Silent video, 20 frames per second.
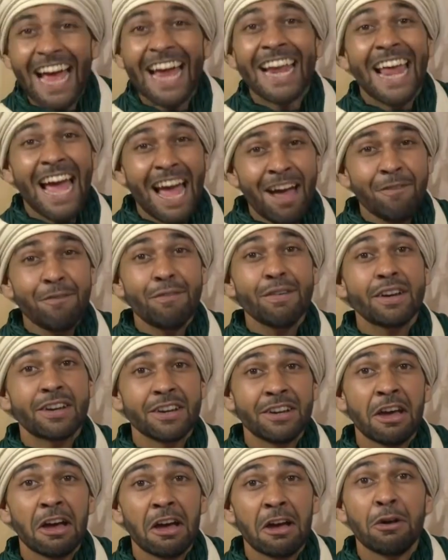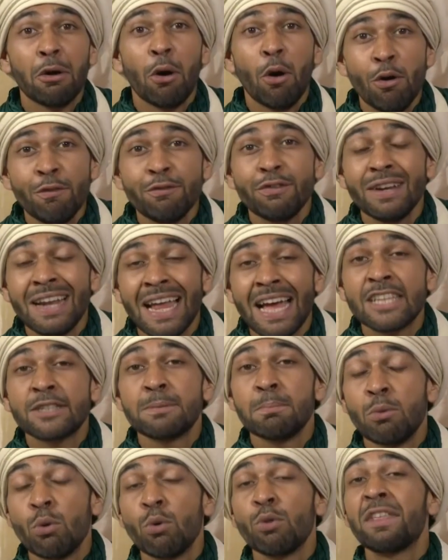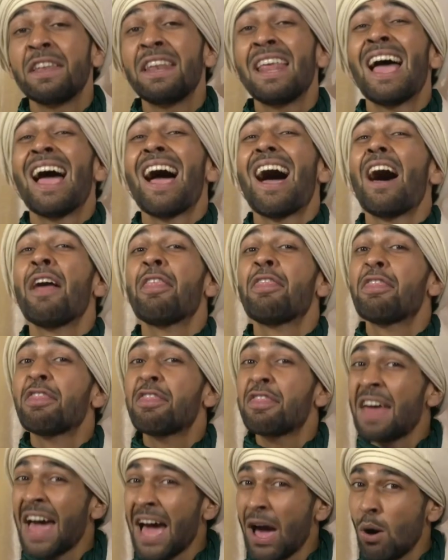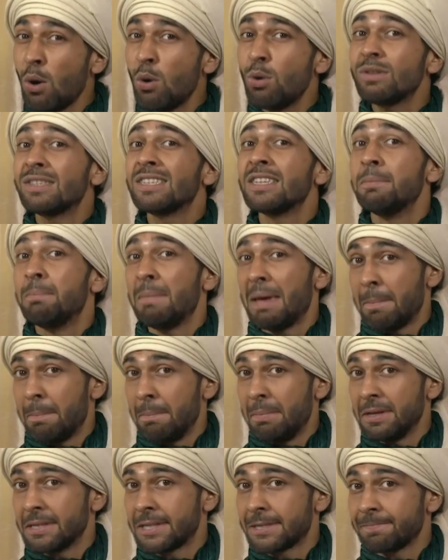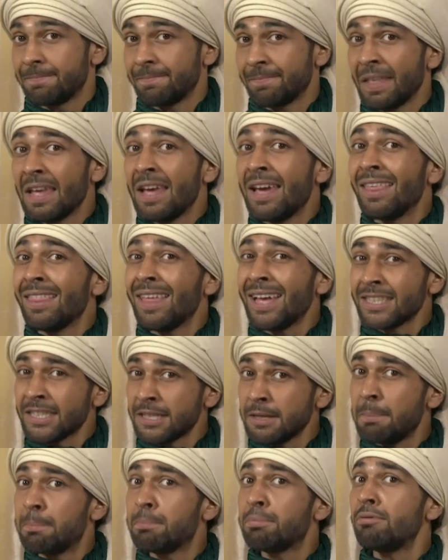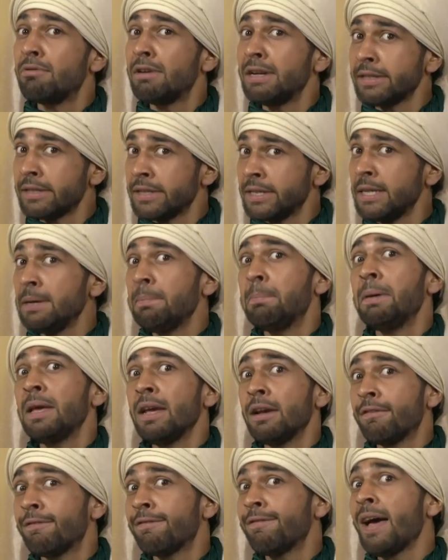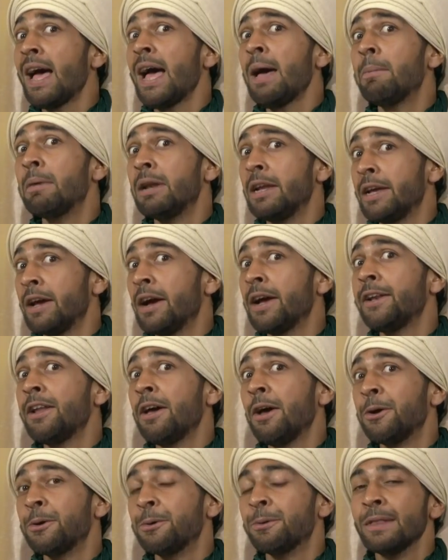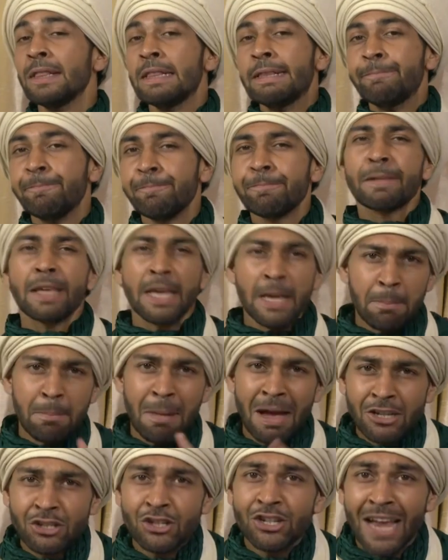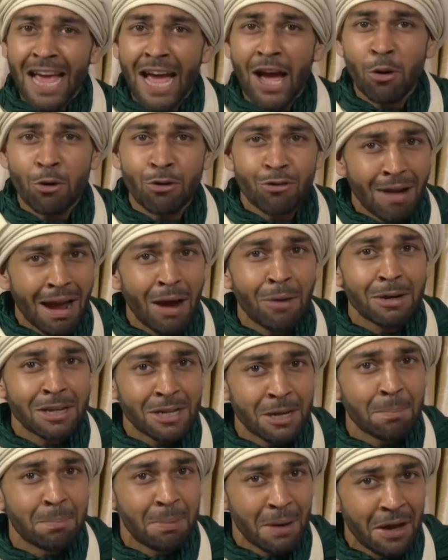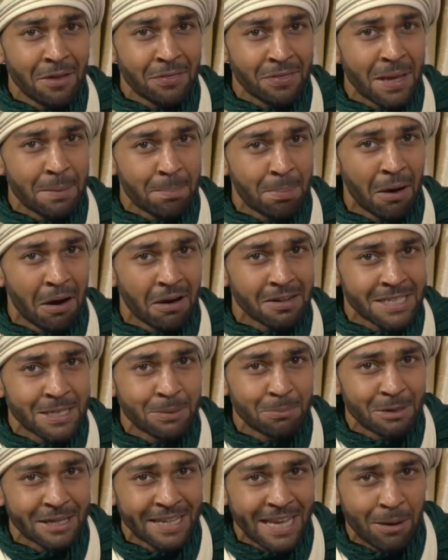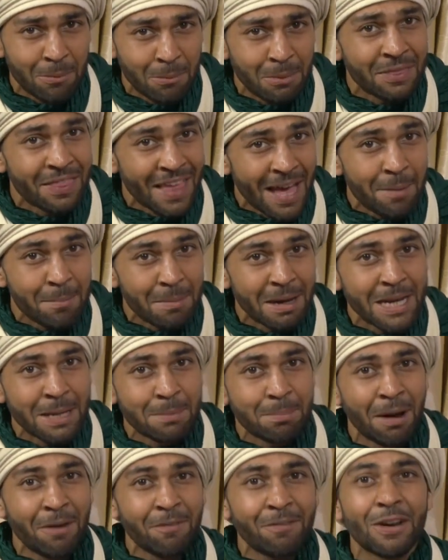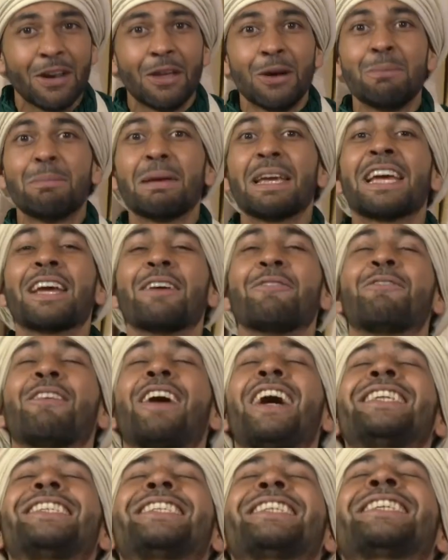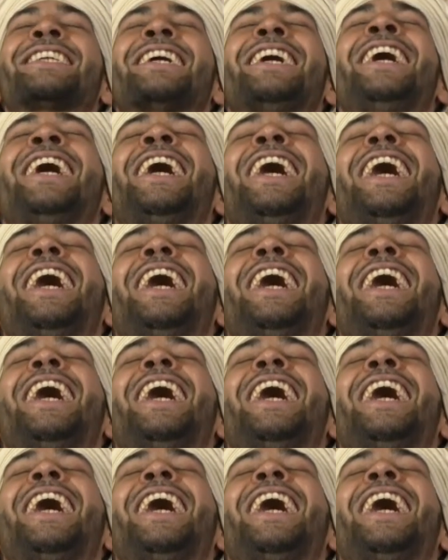An African herd often has more than 1,000 members. That's a pretty big family, I know. Imagine how crowded a birthday party would get with that many buffalo being invited.